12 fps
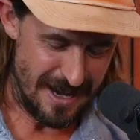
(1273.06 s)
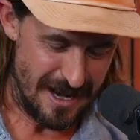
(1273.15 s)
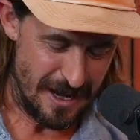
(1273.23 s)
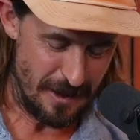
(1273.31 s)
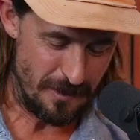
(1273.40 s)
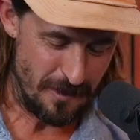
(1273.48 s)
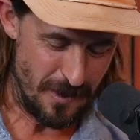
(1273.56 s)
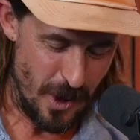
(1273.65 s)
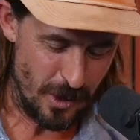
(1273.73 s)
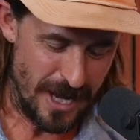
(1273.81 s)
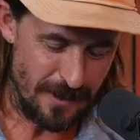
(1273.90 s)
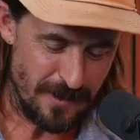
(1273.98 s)

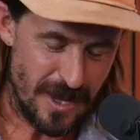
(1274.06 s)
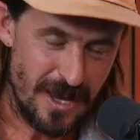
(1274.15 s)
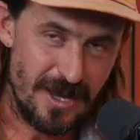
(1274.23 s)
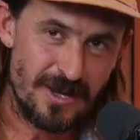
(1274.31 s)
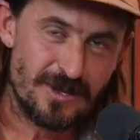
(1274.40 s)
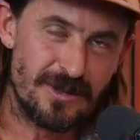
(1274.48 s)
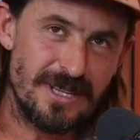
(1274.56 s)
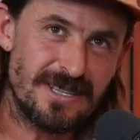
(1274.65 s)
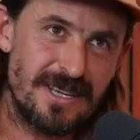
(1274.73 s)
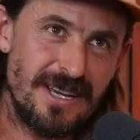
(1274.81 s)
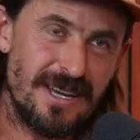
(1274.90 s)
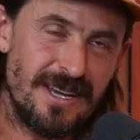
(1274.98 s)
Okay. So let's
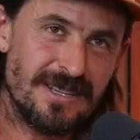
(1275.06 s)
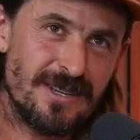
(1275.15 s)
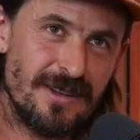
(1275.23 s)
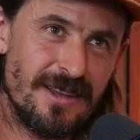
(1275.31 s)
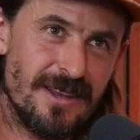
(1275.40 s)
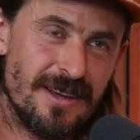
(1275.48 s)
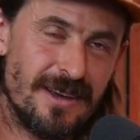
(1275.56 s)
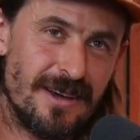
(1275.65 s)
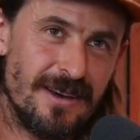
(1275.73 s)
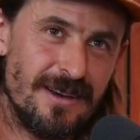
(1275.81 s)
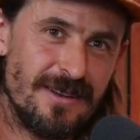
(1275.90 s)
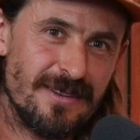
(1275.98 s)
get into
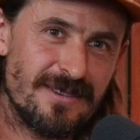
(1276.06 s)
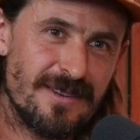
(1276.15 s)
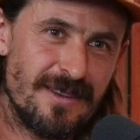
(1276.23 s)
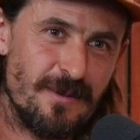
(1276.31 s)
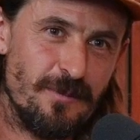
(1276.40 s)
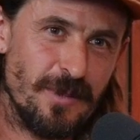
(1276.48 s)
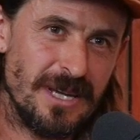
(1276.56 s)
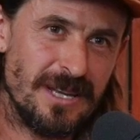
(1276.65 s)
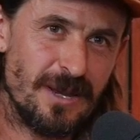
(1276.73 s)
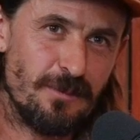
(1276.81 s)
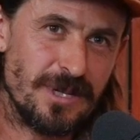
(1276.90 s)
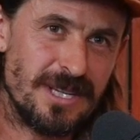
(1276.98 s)
the meat
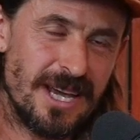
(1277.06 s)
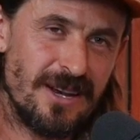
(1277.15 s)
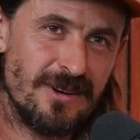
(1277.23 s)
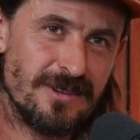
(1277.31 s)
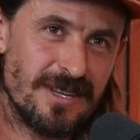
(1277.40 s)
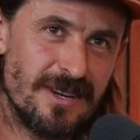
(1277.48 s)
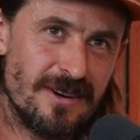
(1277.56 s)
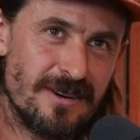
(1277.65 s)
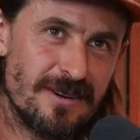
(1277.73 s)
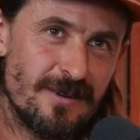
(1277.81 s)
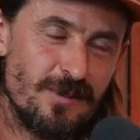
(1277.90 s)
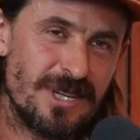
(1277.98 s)
and potatoes
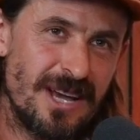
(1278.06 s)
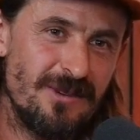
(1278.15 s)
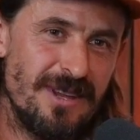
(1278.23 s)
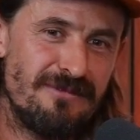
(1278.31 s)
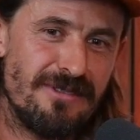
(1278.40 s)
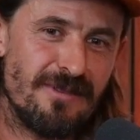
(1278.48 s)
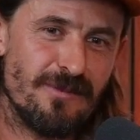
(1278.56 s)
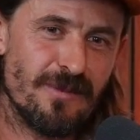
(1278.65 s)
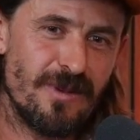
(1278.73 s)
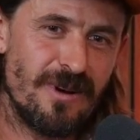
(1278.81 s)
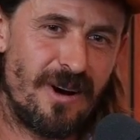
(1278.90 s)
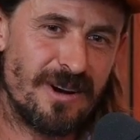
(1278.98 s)
here, which I don't
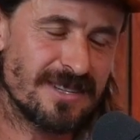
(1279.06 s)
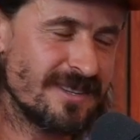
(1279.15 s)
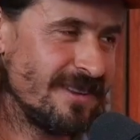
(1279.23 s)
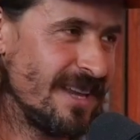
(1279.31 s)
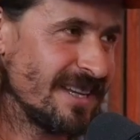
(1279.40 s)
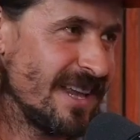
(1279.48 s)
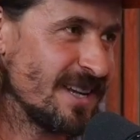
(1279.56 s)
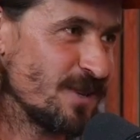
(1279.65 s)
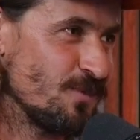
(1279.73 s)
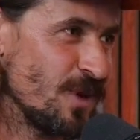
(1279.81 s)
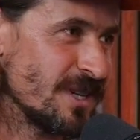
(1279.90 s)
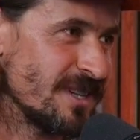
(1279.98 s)
even honestly like that
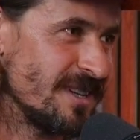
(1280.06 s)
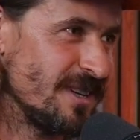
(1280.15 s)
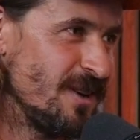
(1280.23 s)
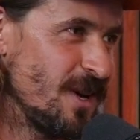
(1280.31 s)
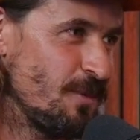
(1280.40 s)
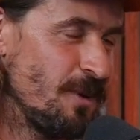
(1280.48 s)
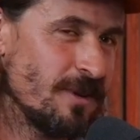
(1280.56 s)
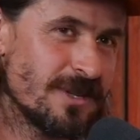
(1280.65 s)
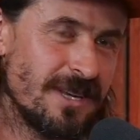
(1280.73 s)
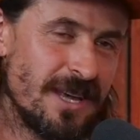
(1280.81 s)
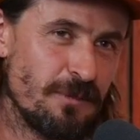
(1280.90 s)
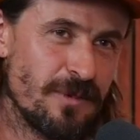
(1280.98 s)
expression. You know how people
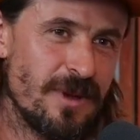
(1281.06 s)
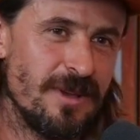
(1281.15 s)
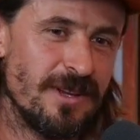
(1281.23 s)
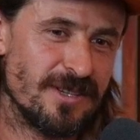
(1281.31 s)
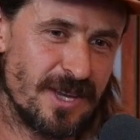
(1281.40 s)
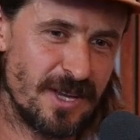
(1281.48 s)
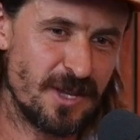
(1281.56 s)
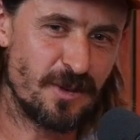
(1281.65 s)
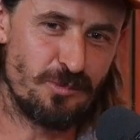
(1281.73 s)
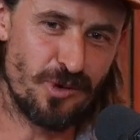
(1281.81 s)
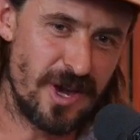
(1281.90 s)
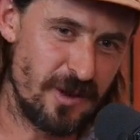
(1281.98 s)
say like, let's get into
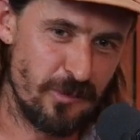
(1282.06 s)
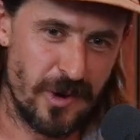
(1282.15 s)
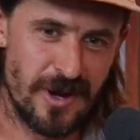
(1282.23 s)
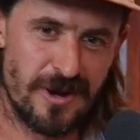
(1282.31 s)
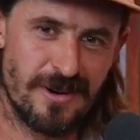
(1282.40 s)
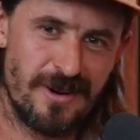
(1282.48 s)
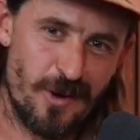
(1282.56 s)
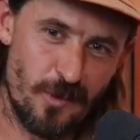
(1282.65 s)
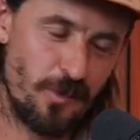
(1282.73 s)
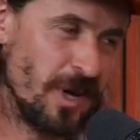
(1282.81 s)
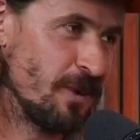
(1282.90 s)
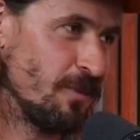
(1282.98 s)
the bread and butter or
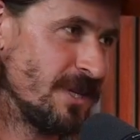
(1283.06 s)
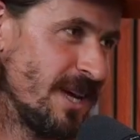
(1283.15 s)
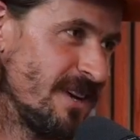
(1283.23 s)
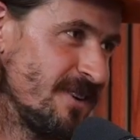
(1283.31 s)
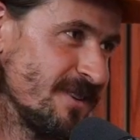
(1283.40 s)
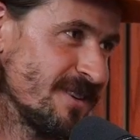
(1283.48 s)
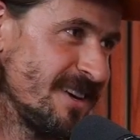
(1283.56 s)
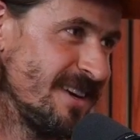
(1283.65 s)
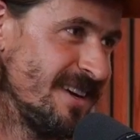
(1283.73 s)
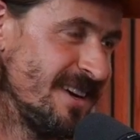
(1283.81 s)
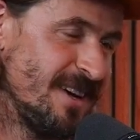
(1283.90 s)
meat and potatoes?